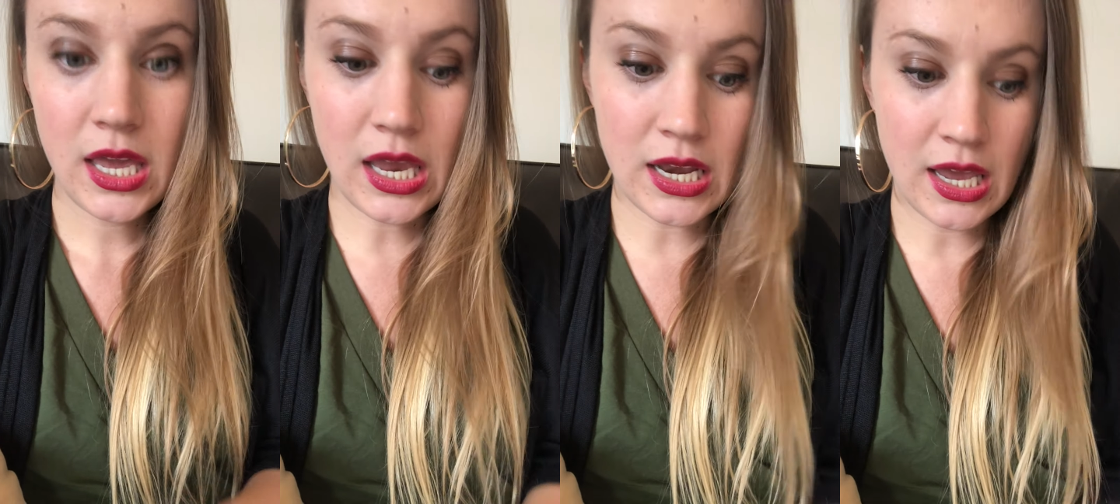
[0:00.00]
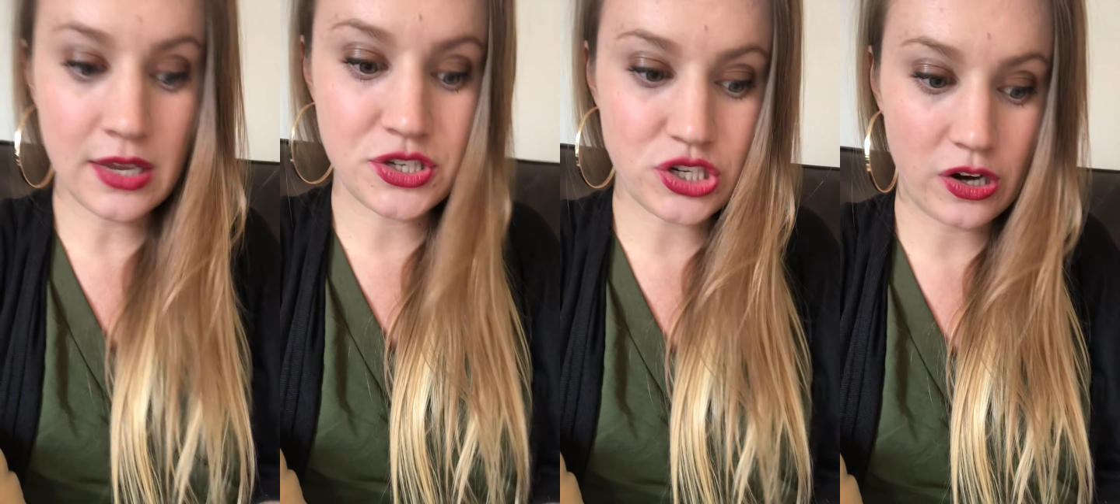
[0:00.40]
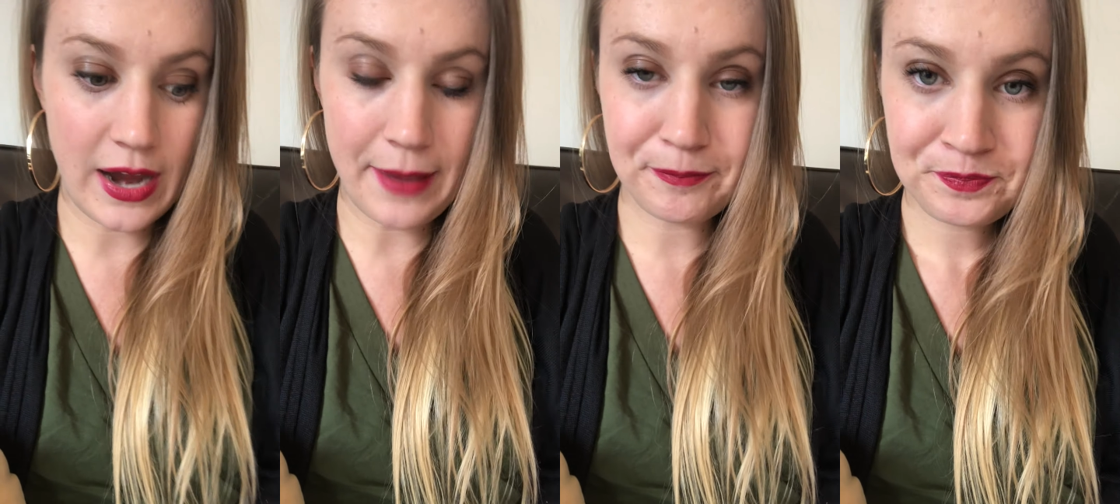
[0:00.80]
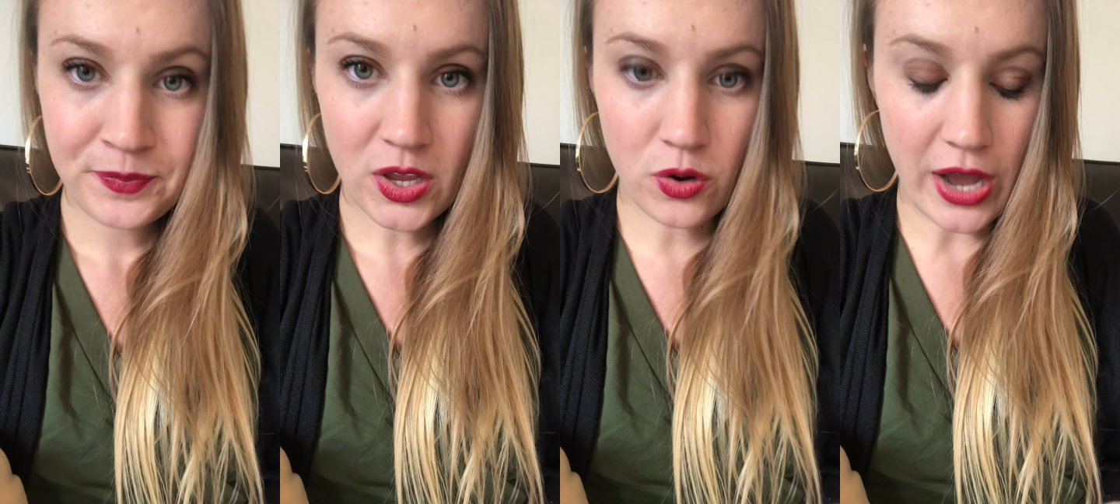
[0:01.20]
in history,
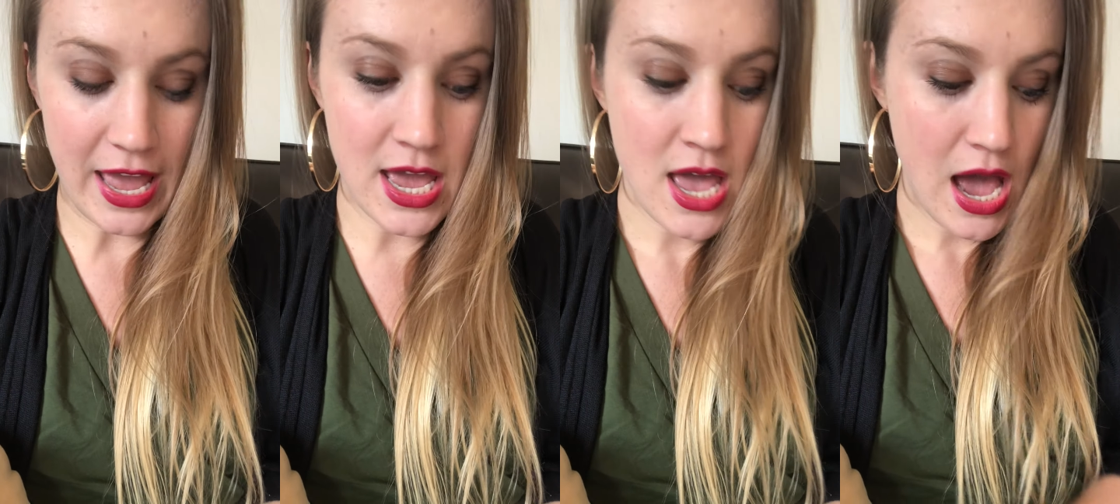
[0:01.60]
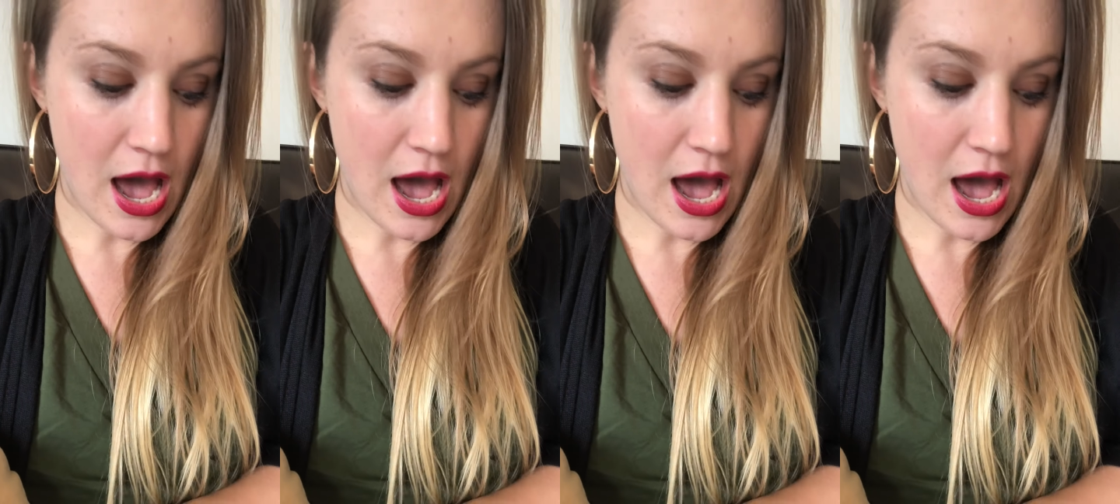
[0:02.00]
okay?